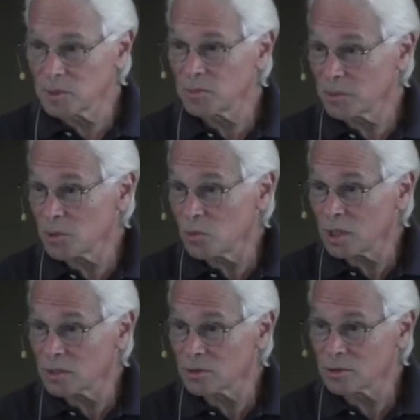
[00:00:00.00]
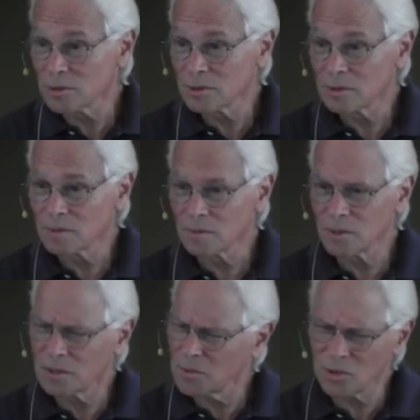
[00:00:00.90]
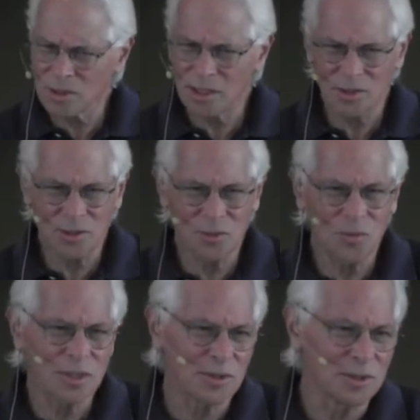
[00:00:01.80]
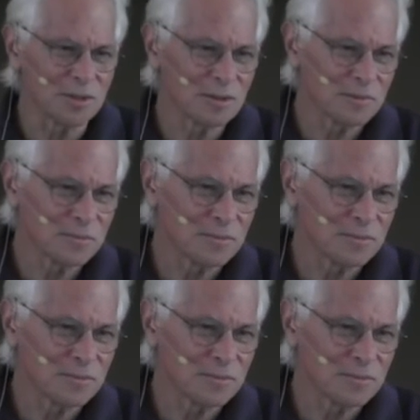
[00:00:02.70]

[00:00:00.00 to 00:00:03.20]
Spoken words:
Maybe it was, but in most cases it wasn't.